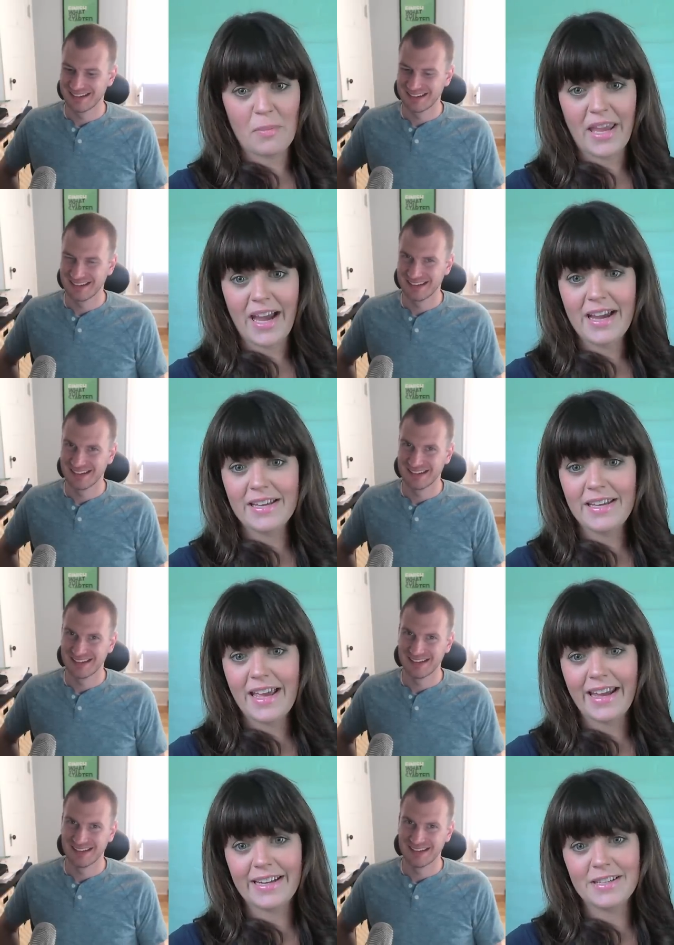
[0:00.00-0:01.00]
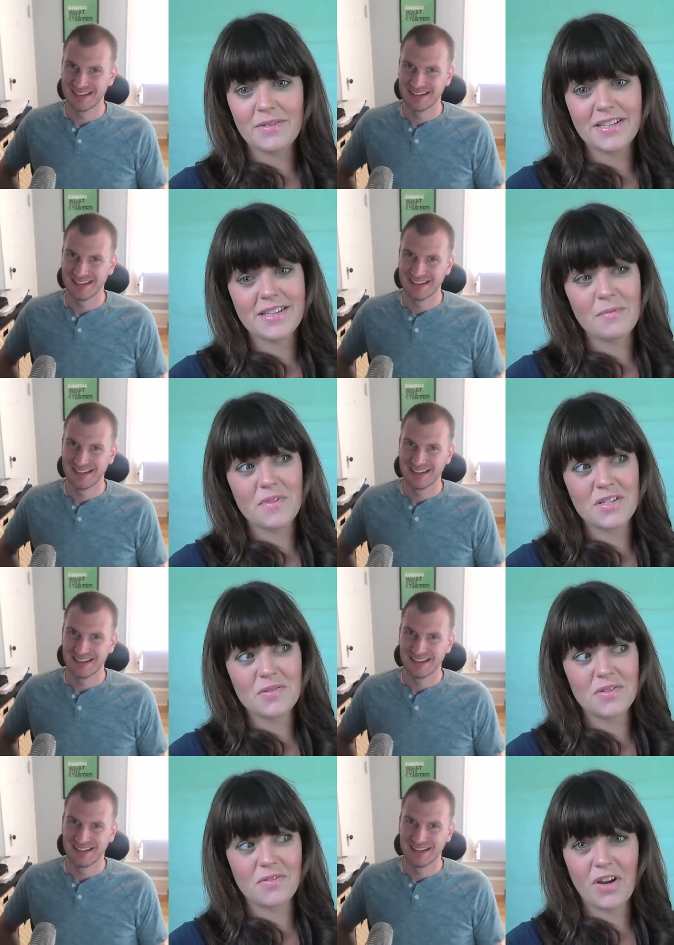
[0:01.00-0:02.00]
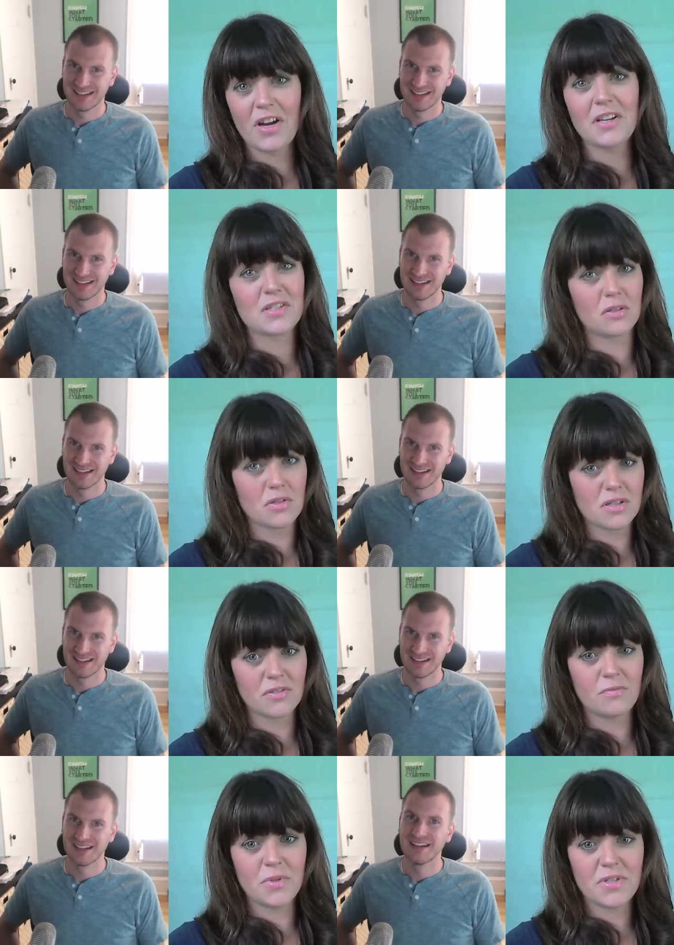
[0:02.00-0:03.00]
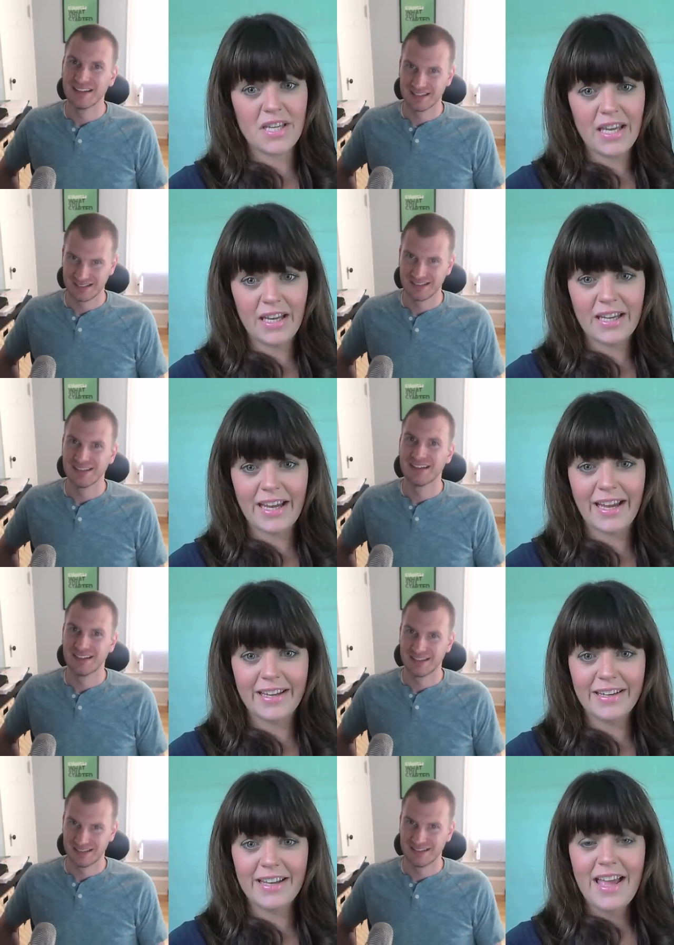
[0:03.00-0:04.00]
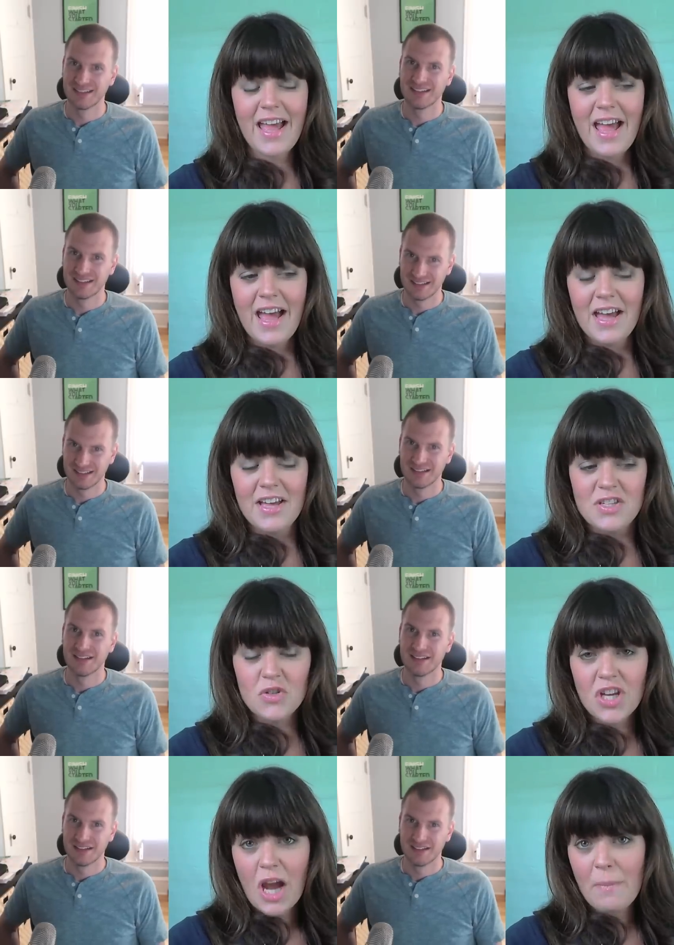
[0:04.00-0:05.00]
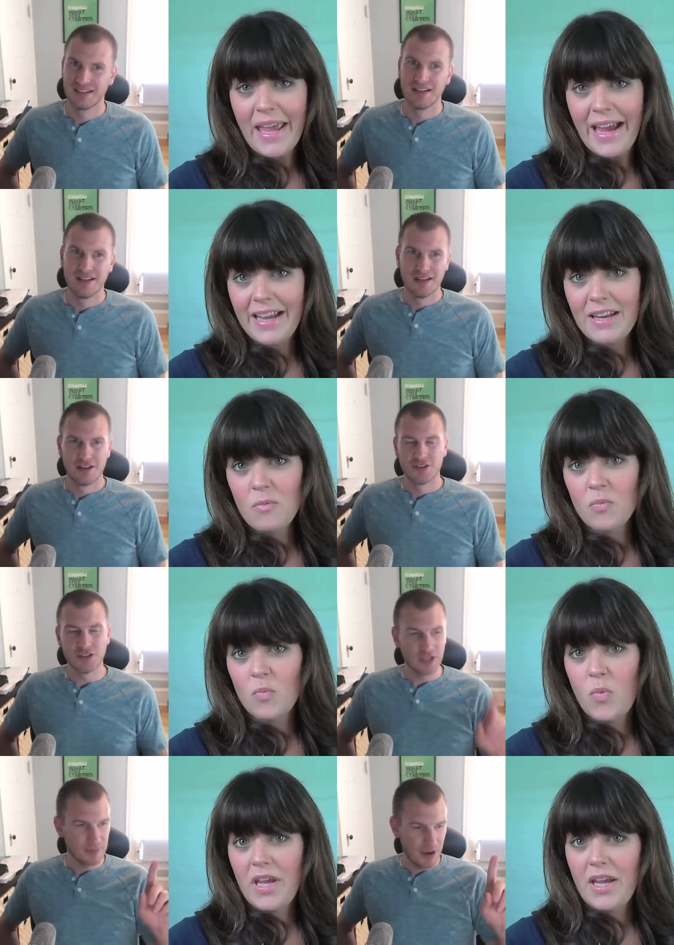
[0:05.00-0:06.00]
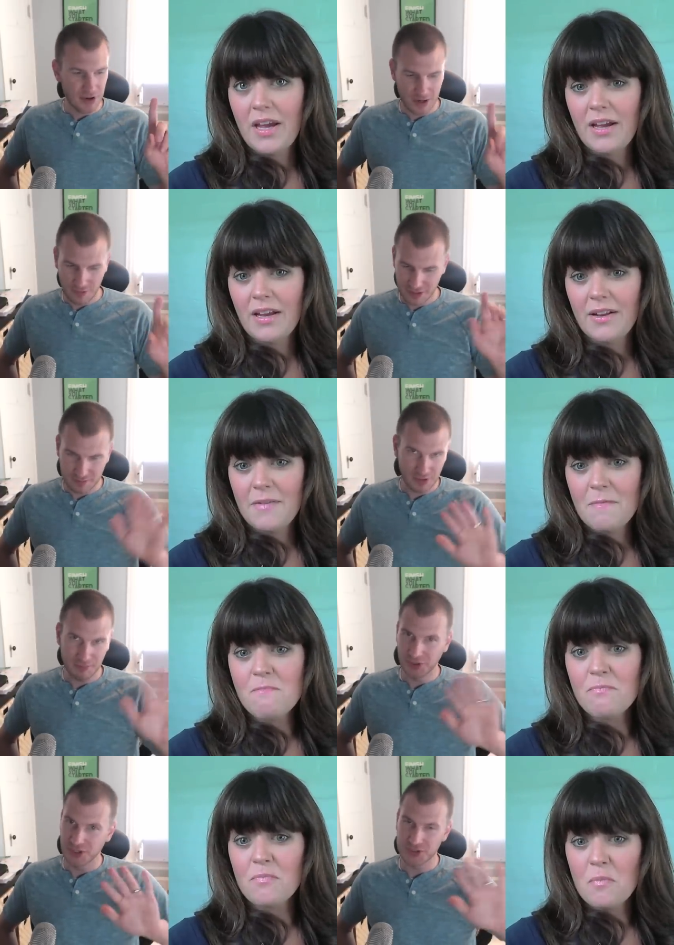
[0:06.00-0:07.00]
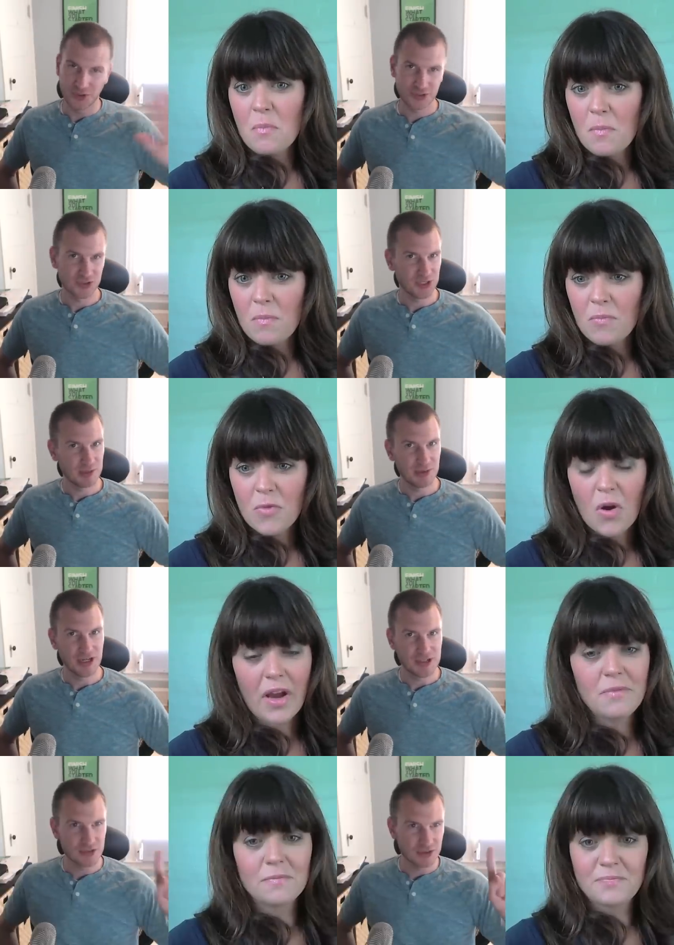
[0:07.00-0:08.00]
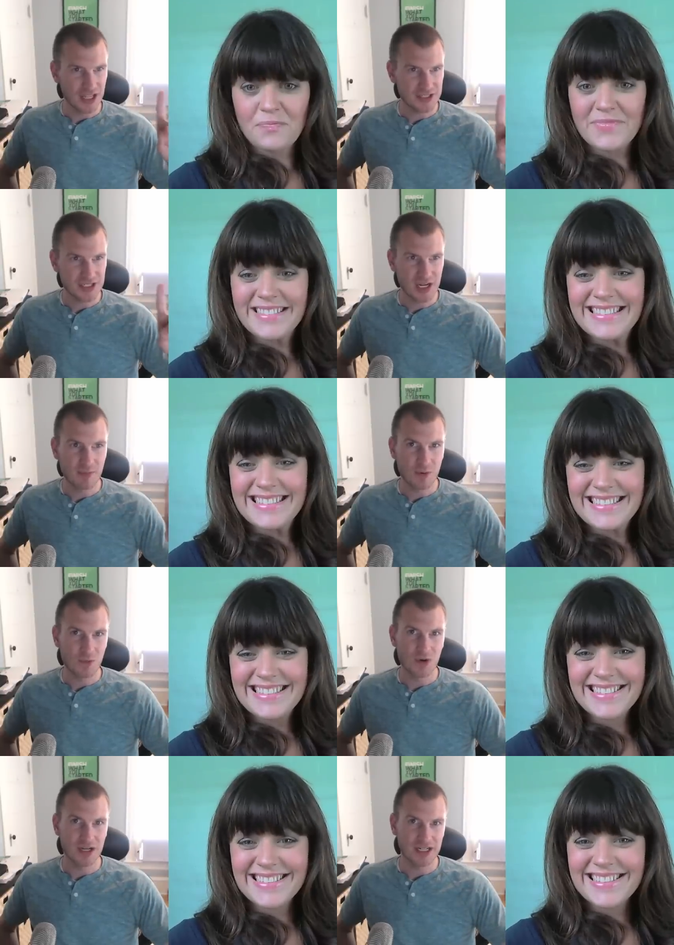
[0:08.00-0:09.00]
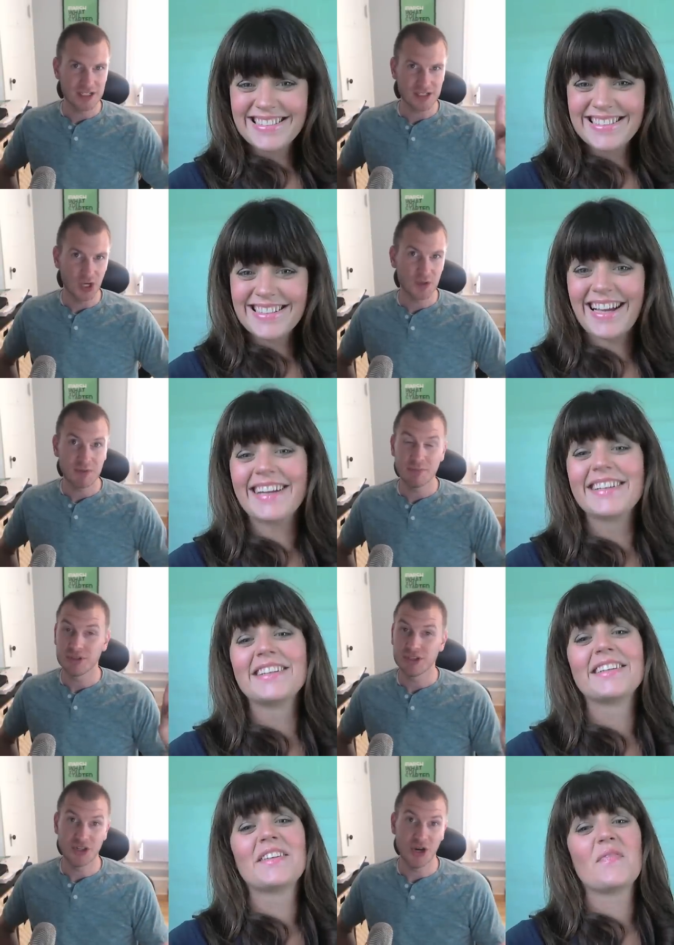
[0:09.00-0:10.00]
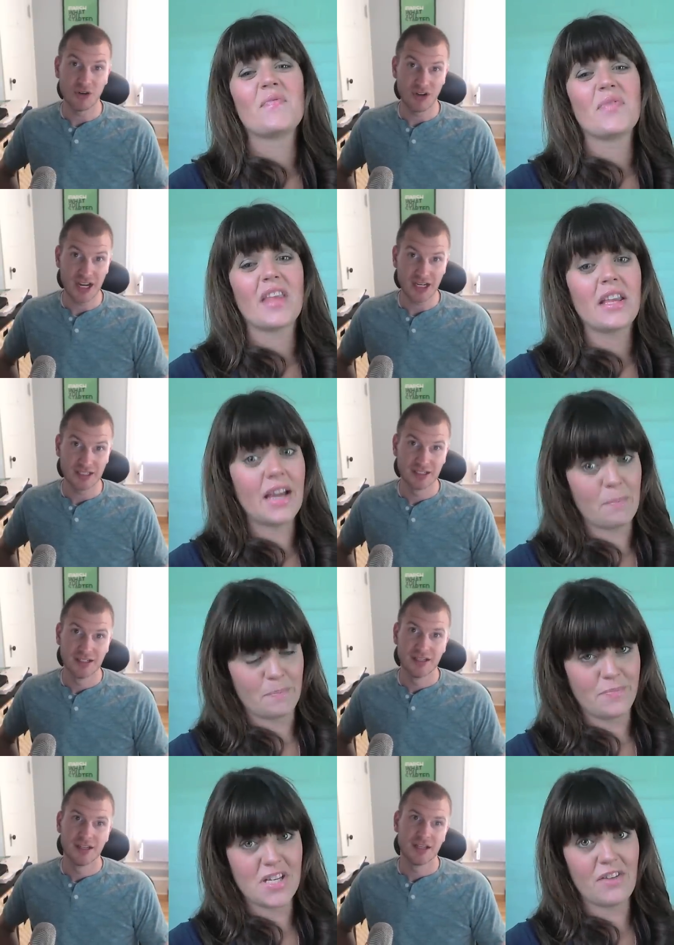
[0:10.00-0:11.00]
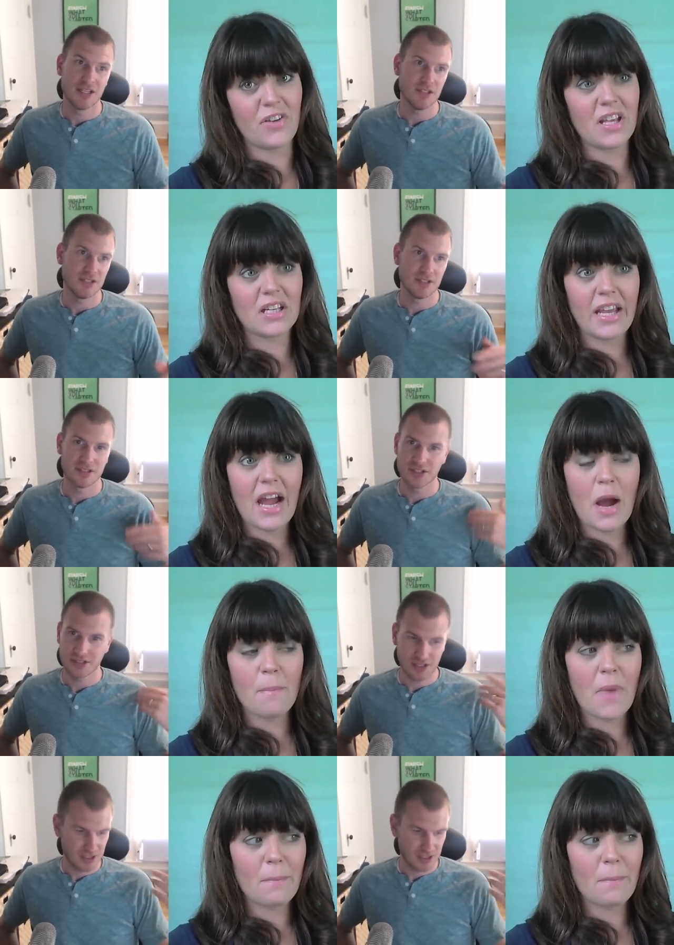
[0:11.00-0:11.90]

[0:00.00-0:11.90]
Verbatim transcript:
Speaker 1: me in and because this was a very exclusive boutique and so she got me in, and so we, I
Speaker 2: want to I want to pull this whole story apart. So lesson number one is start with people you know, right? Yeah, definitely. Just, just um,